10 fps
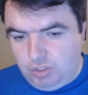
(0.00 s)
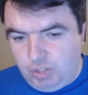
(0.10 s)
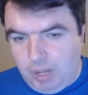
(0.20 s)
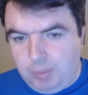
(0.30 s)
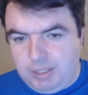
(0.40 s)

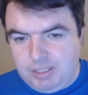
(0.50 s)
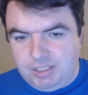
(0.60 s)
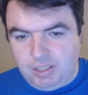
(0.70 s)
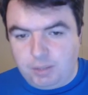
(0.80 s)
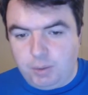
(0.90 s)

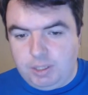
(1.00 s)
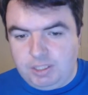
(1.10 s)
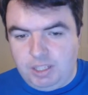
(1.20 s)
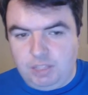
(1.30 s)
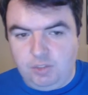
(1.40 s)
Japanese literary
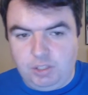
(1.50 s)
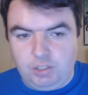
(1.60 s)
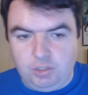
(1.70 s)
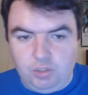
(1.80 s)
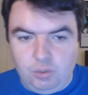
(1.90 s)
science
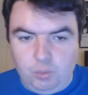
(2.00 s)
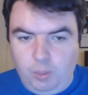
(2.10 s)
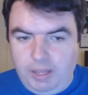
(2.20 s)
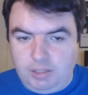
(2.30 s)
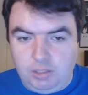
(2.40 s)
fiction to the
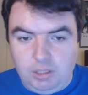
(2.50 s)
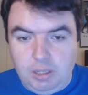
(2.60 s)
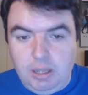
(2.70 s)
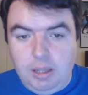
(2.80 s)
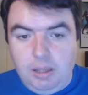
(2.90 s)
West,